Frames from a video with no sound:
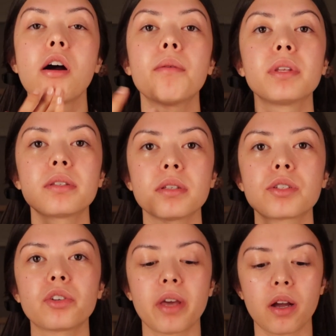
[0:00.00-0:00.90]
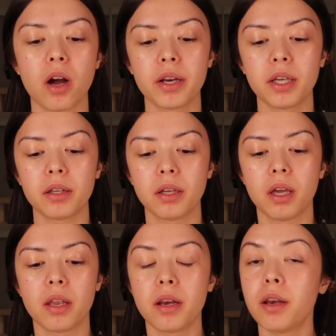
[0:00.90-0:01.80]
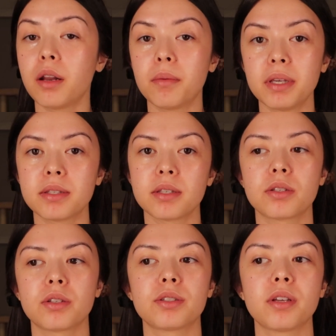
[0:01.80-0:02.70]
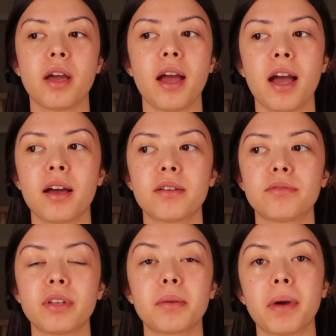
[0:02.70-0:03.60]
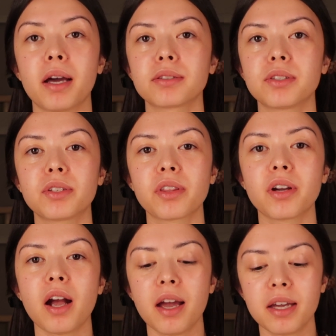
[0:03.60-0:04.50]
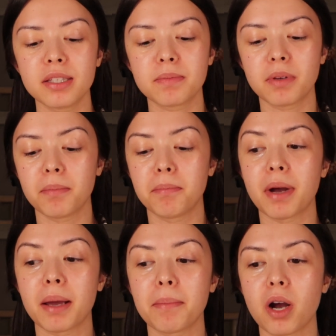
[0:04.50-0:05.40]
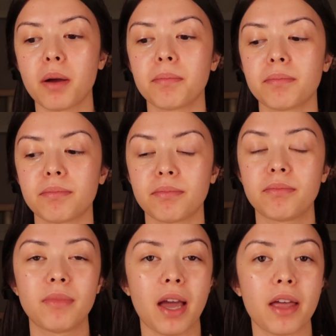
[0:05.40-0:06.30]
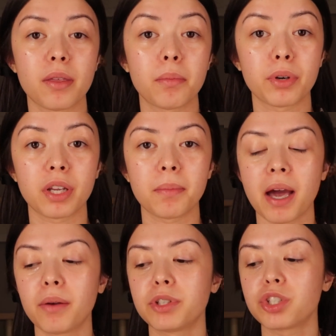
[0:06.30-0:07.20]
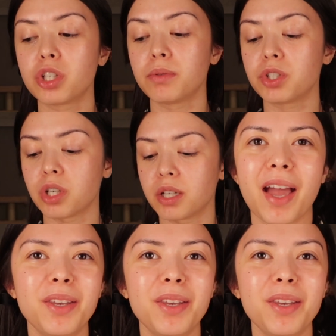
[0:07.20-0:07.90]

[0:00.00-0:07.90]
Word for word: Um, the sister that got it. None of my sisters have like bags under their eyes, but my mom had them pretty bad when she was young.